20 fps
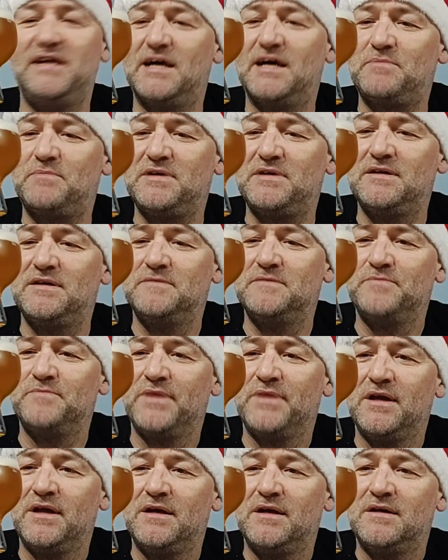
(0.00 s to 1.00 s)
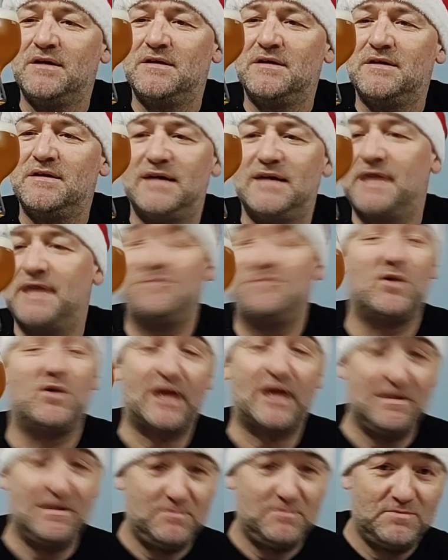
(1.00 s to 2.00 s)
happy. Yeah,
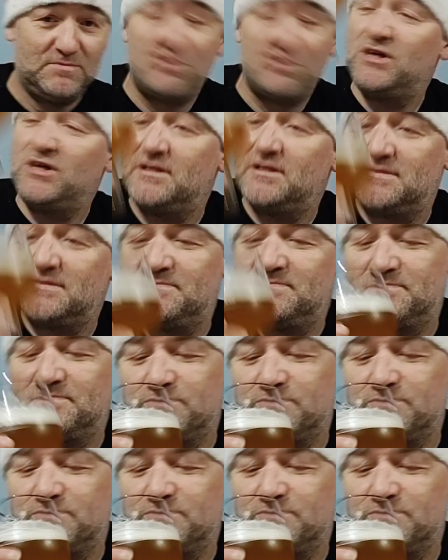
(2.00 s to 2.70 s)
okay, cheers.